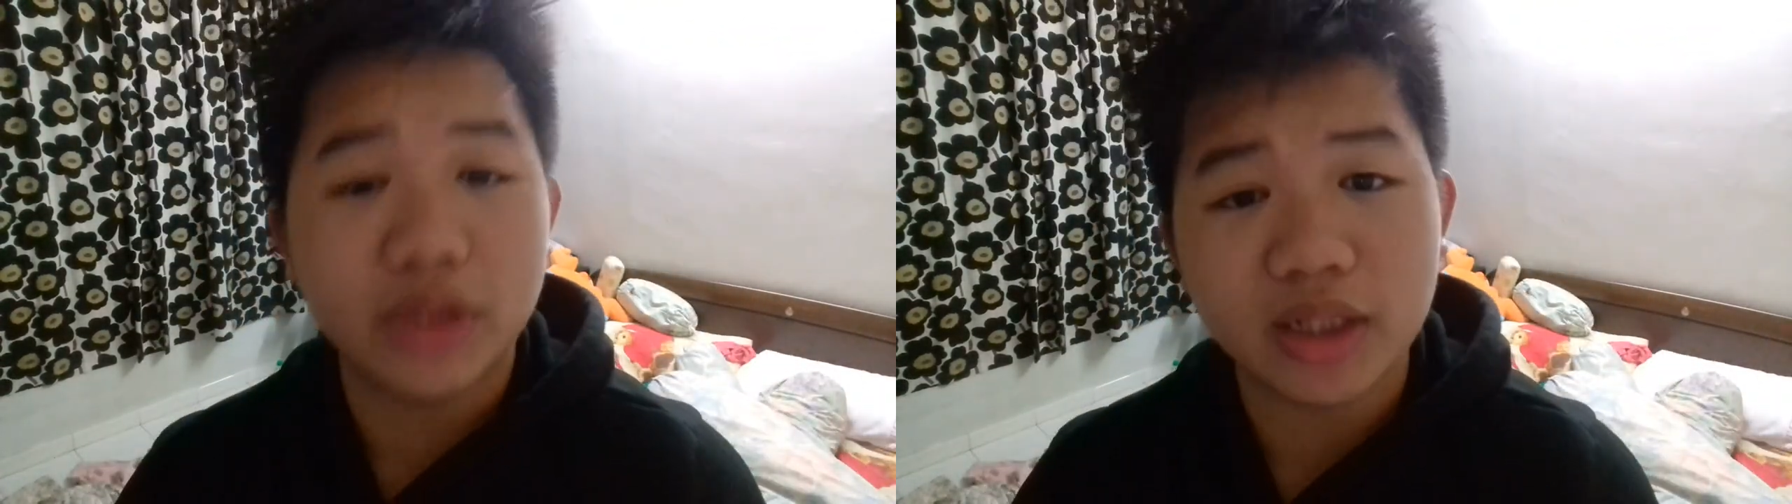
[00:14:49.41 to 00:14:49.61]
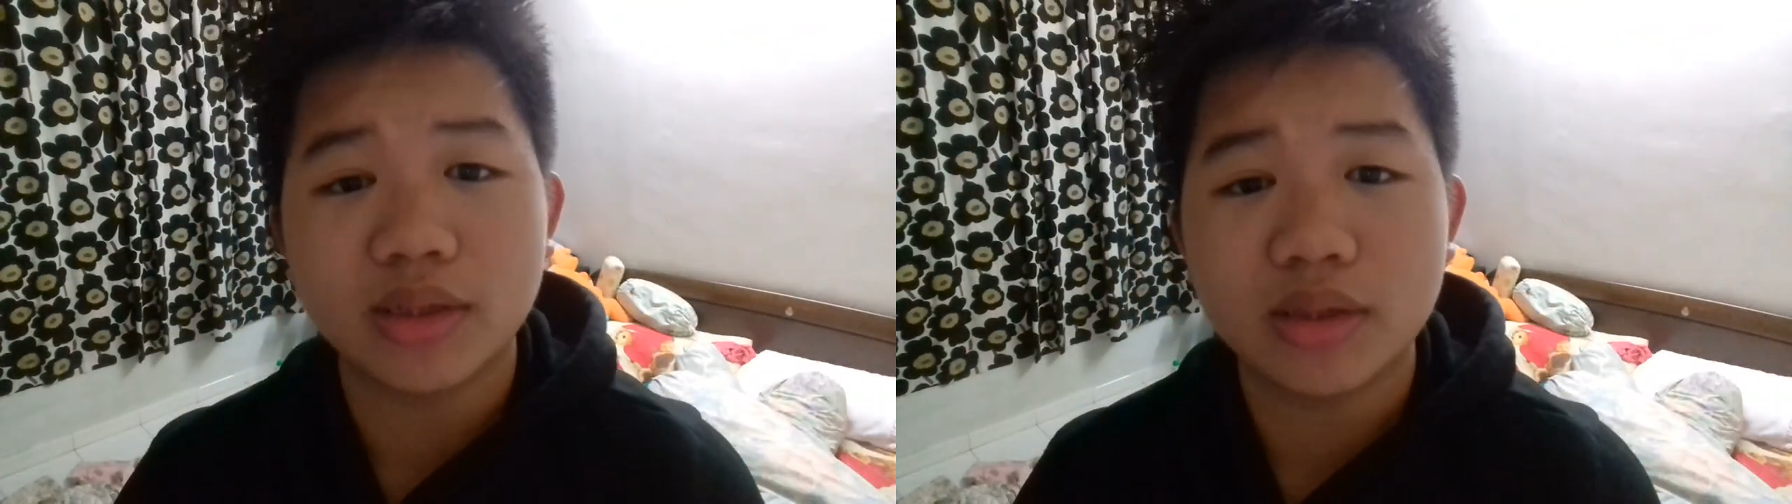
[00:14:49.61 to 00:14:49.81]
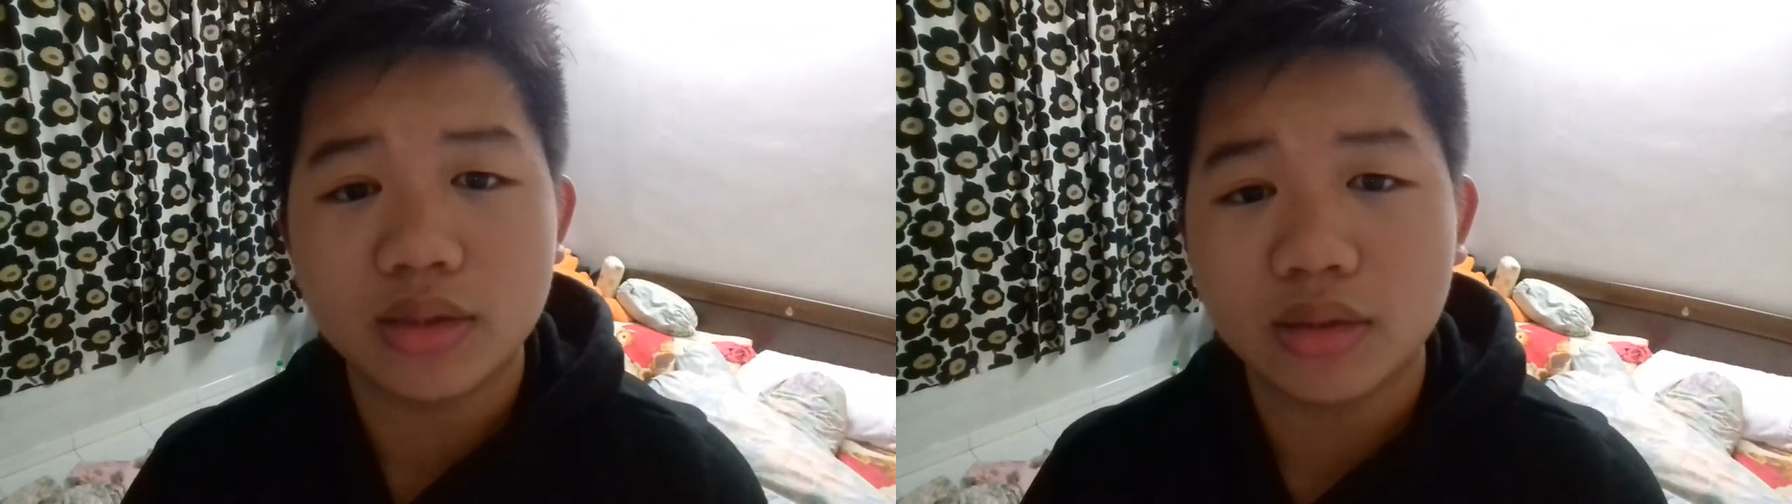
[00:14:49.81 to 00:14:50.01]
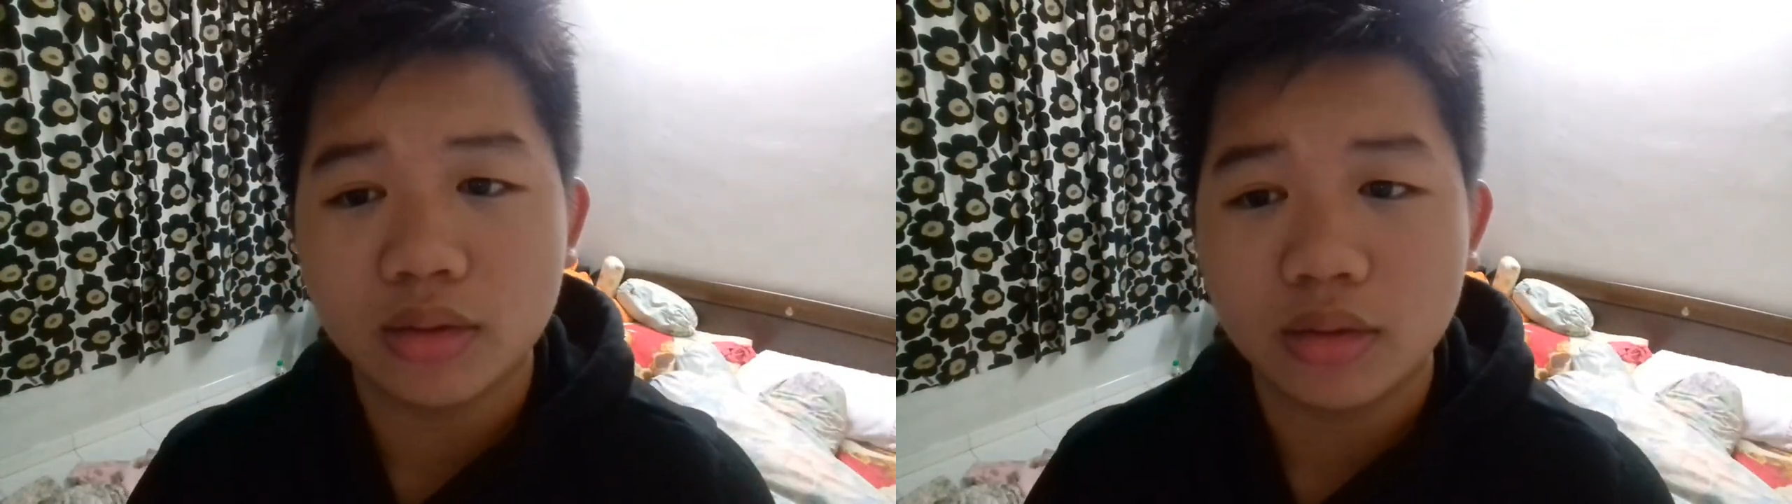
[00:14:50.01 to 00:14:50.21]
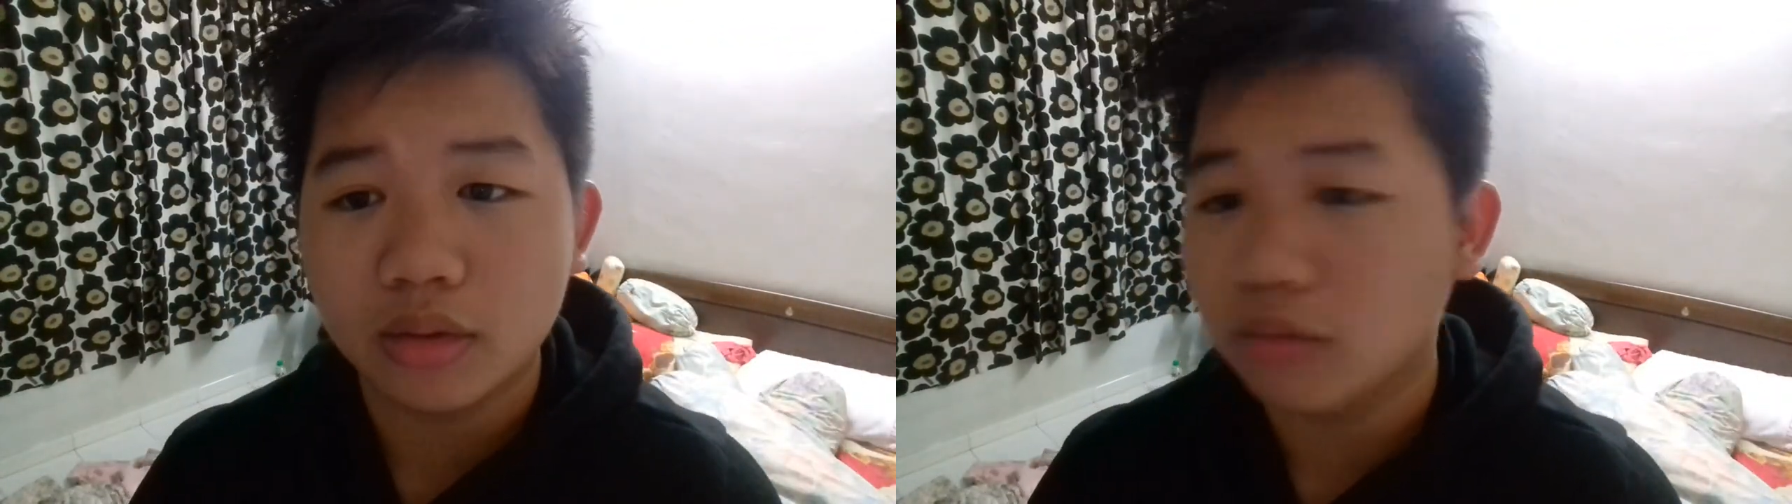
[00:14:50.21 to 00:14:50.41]
this.
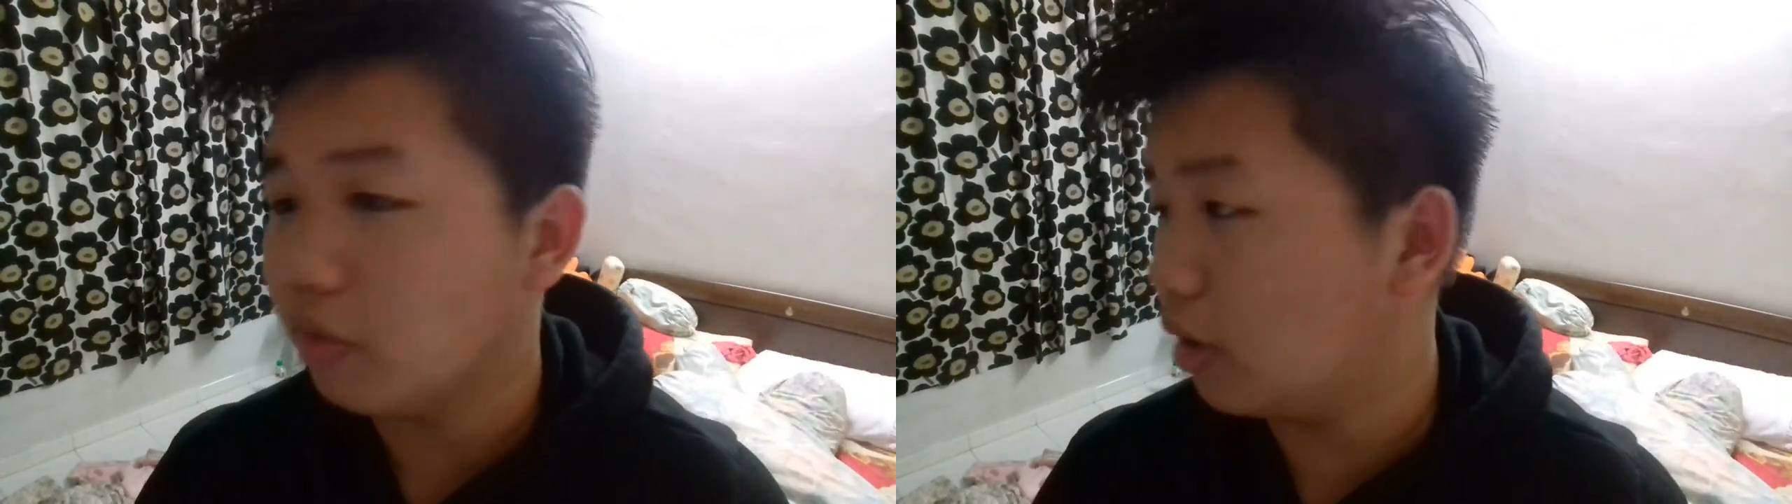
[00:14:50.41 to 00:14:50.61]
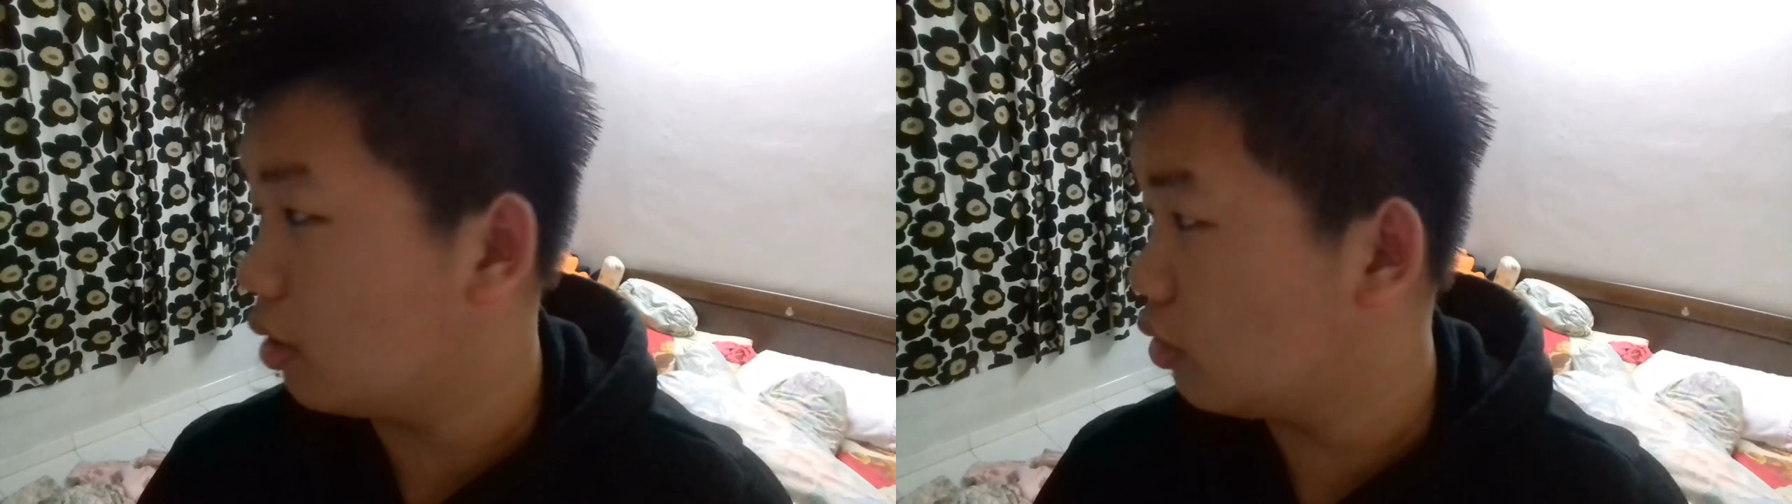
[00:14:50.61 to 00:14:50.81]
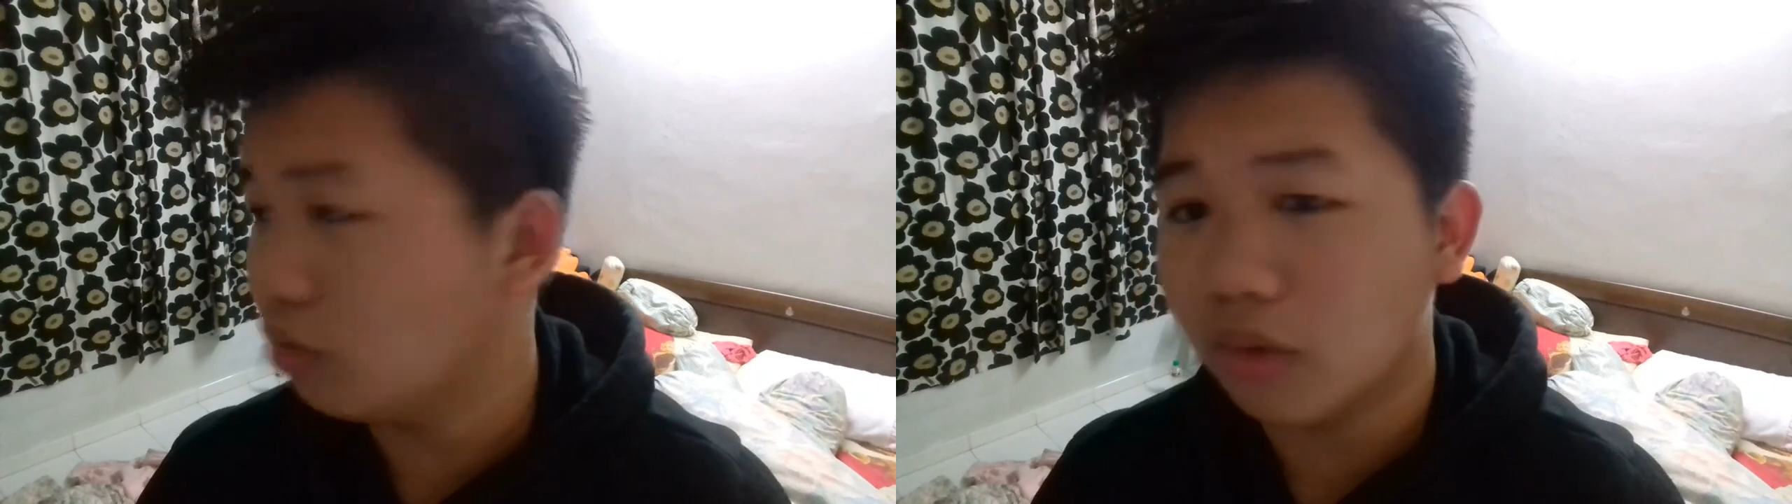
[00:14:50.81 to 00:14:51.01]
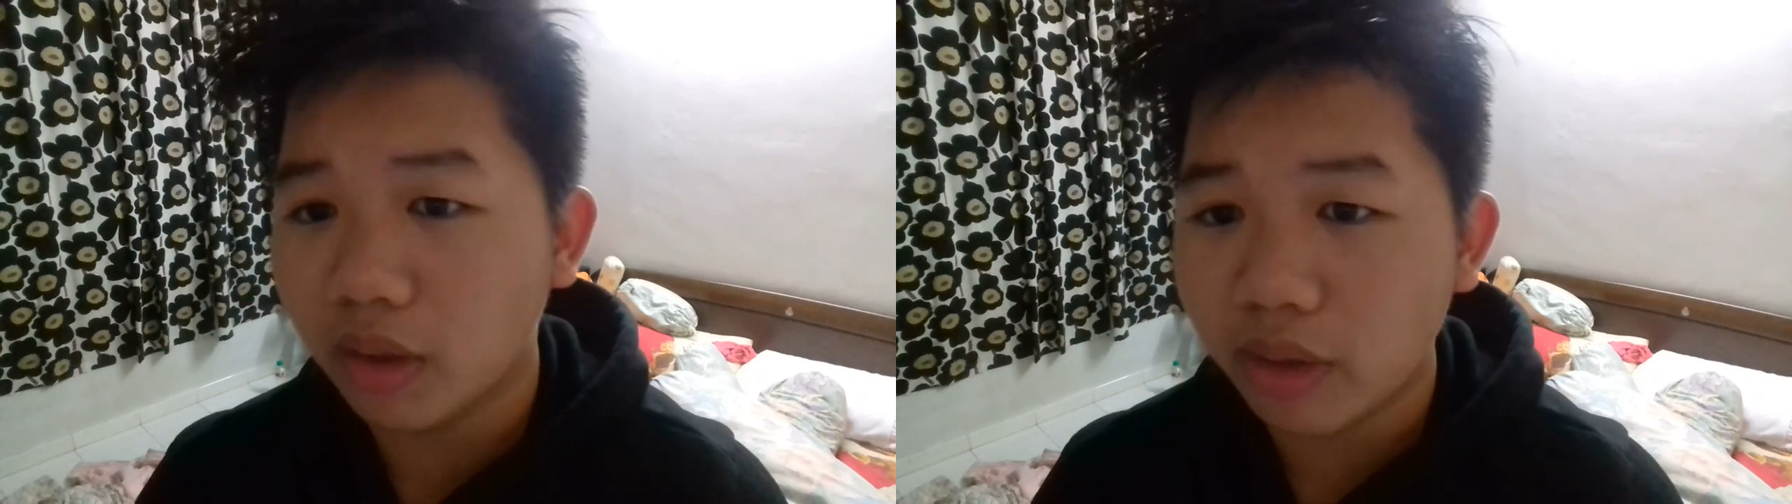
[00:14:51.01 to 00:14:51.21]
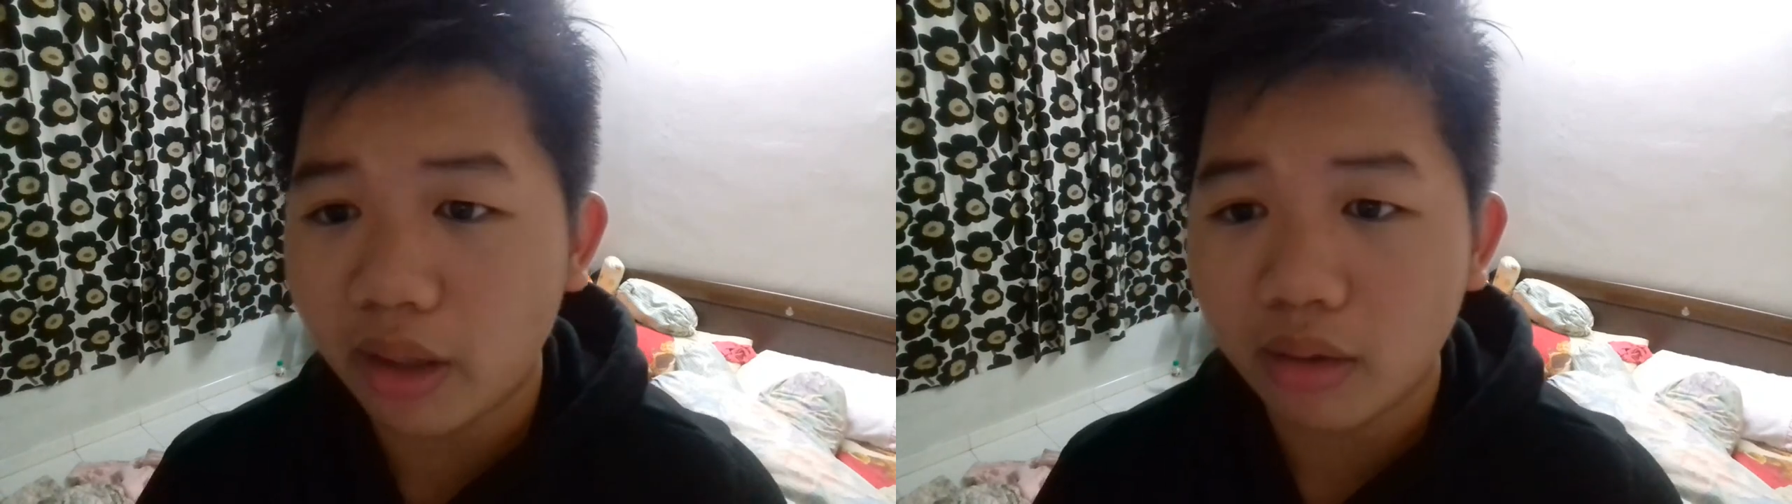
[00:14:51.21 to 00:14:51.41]
Wait, do
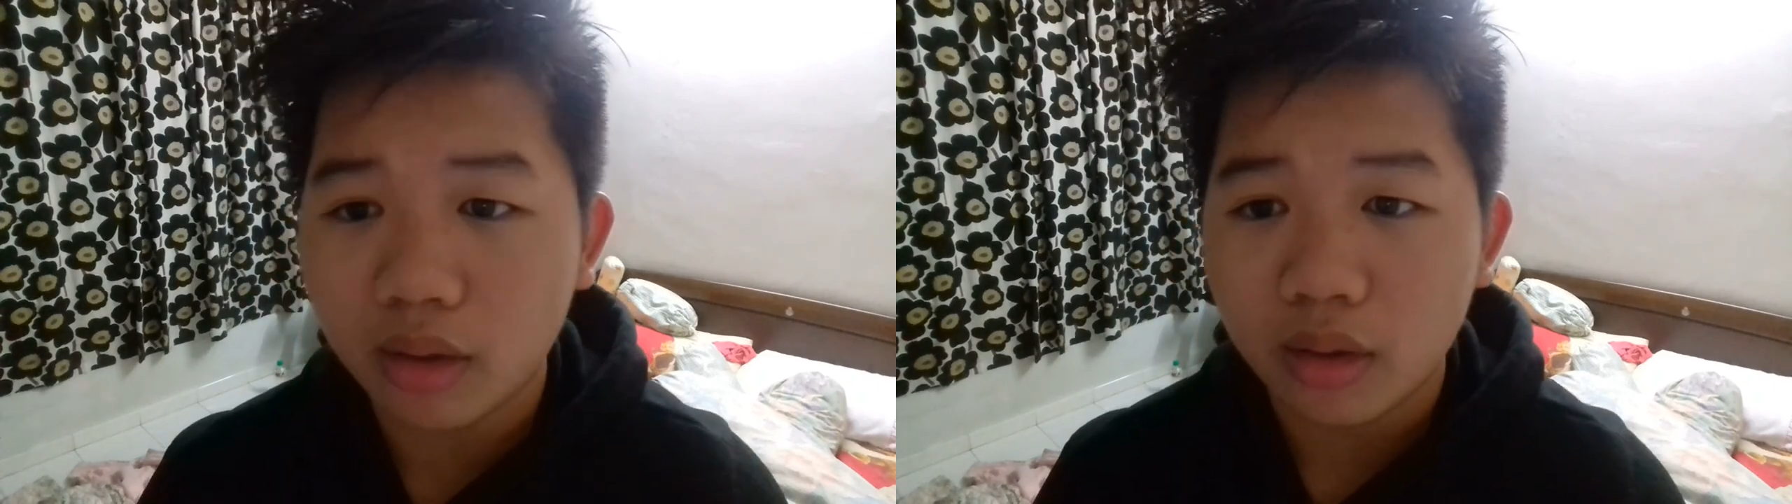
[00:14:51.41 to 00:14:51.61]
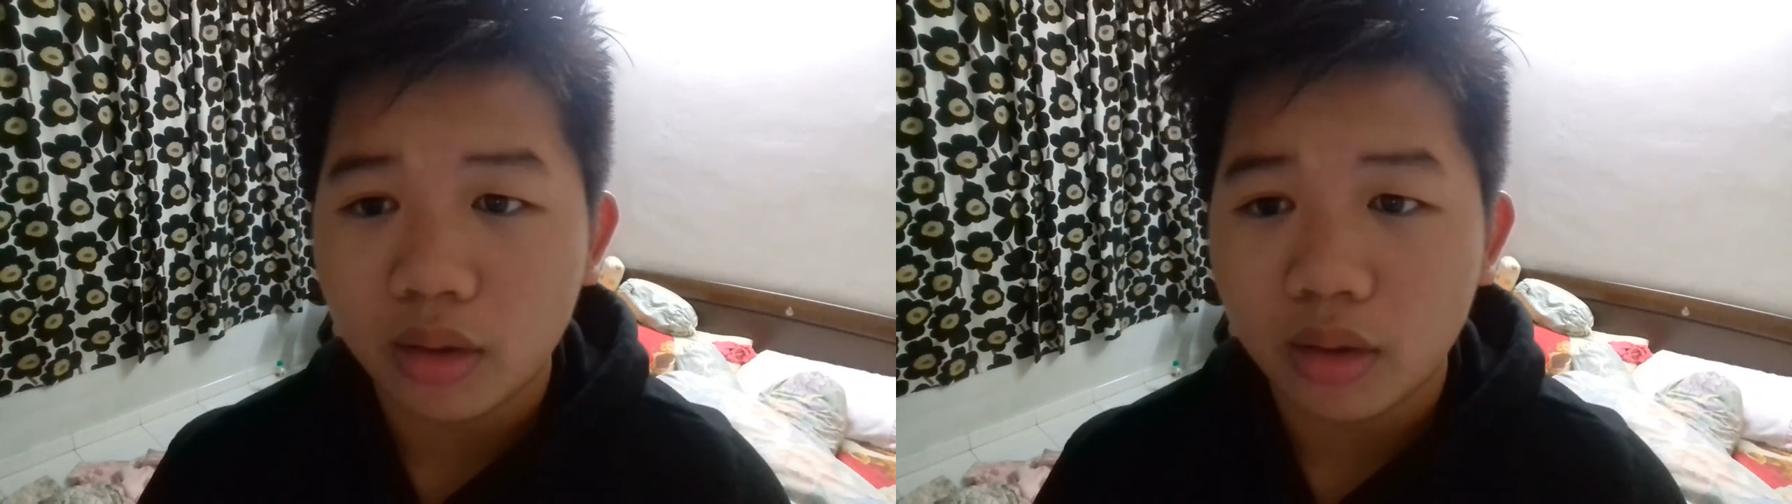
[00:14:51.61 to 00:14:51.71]
what now?